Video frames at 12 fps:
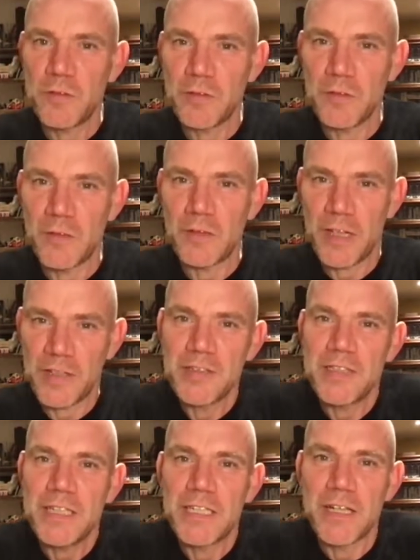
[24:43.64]
they
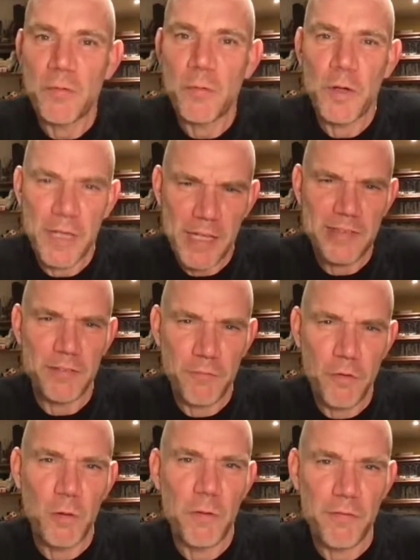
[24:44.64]
see their work as a
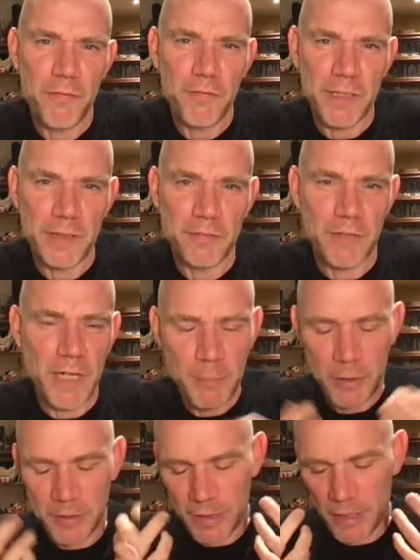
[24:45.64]
form of effective
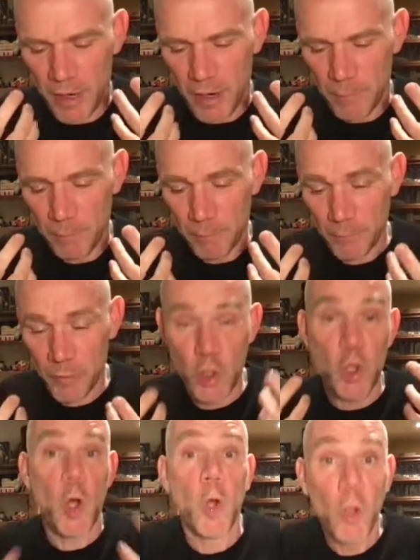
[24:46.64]
labor, they are
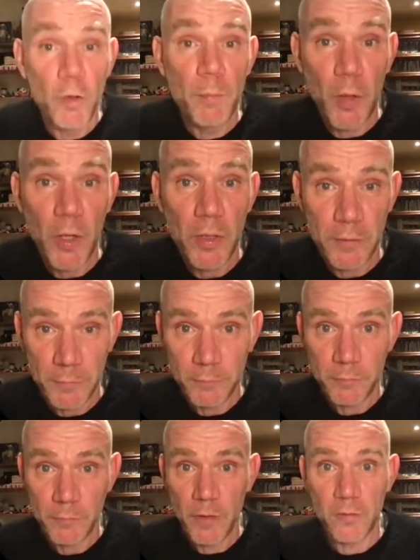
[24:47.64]
called upon
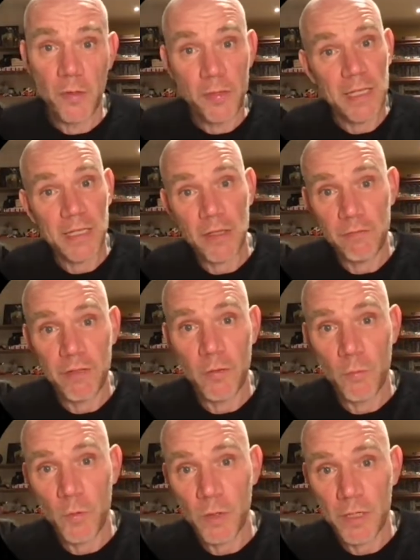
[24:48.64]
to think of their
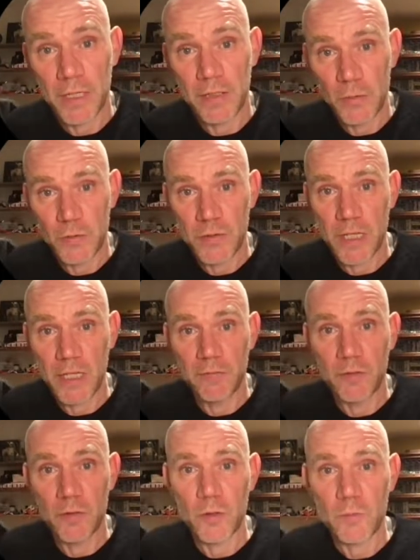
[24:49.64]
work in those kind of
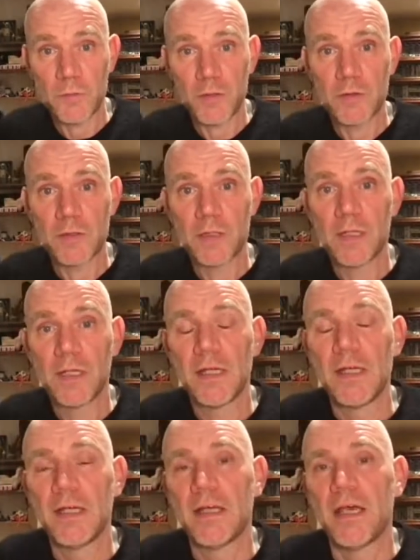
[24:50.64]
terms.
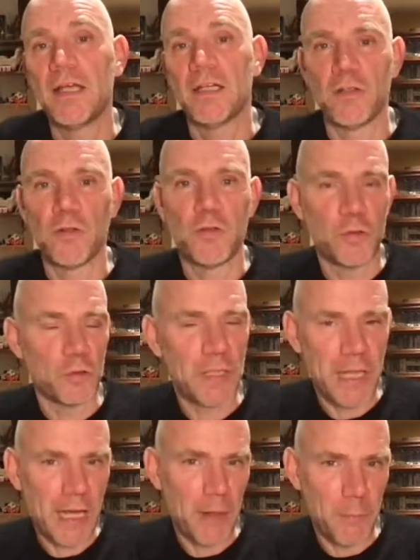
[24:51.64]
that you should
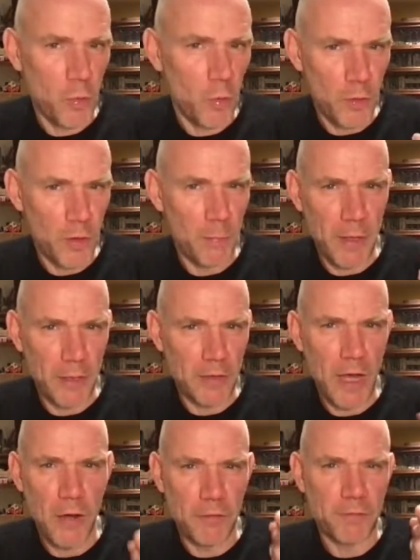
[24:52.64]
care more about
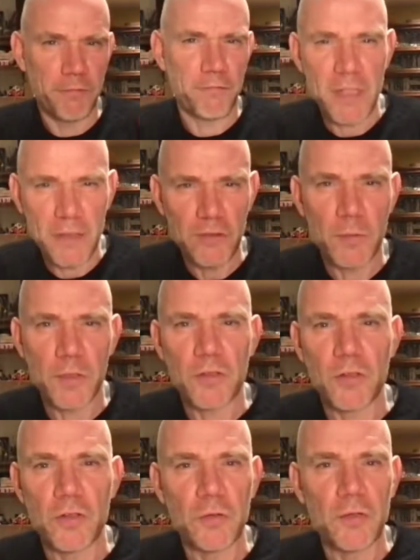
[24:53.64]
how it feels what you're
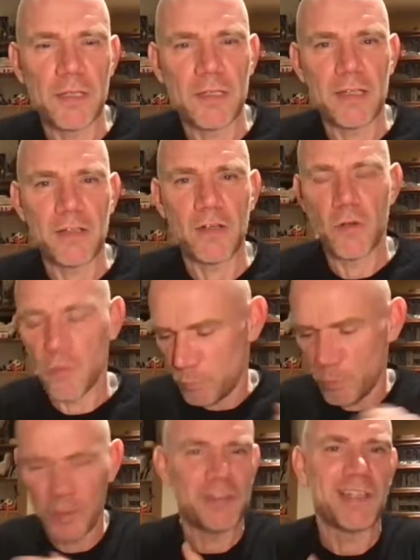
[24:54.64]
doing than,
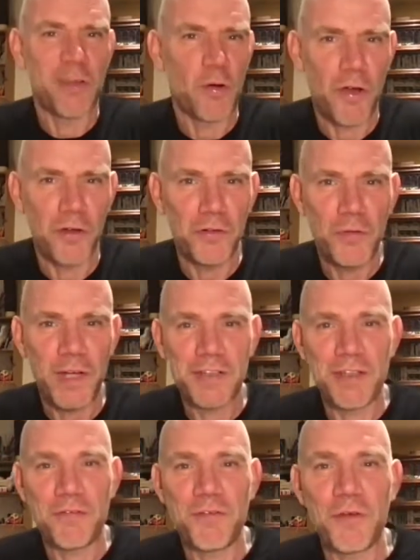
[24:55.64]
what's in your contract,
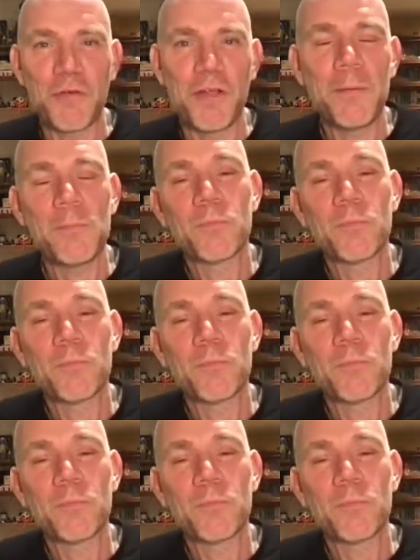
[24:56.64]
if you will.